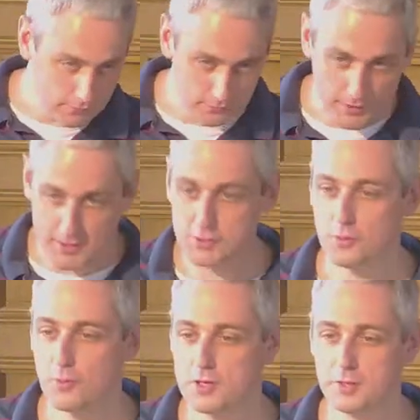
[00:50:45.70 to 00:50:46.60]
leads our
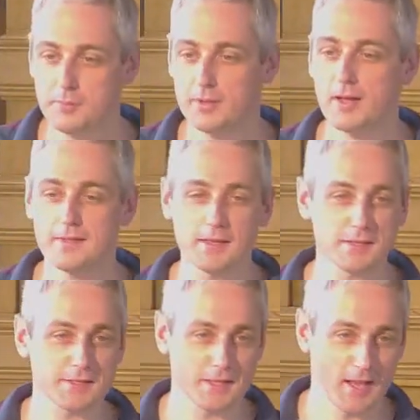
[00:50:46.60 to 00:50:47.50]
worship, and this
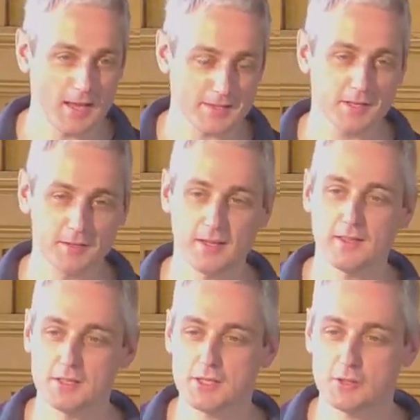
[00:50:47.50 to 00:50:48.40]
is the last Sunday
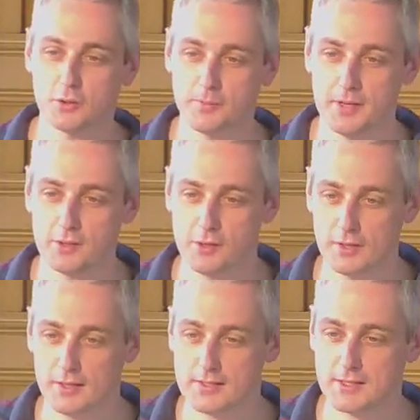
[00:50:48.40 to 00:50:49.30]
that she's going to be doing this,